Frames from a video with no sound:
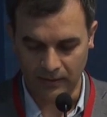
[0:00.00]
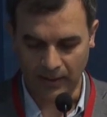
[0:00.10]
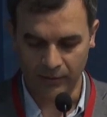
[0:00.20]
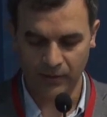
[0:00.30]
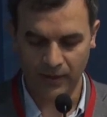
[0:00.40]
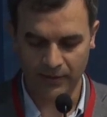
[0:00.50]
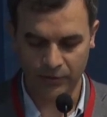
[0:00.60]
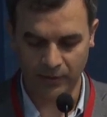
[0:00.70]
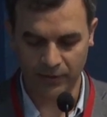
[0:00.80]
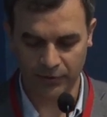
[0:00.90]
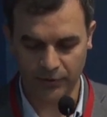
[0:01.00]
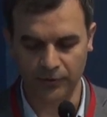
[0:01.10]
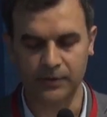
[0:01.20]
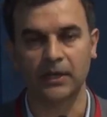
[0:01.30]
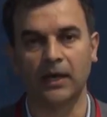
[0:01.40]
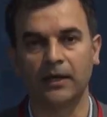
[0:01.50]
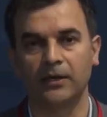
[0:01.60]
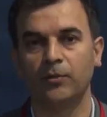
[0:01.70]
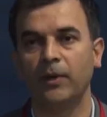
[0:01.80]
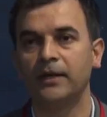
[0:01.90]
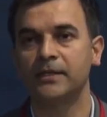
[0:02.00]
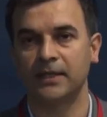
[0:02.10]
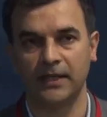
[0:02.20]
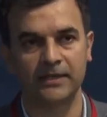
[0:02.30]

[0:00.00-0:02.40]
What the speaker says: I would like to introduce a Humanist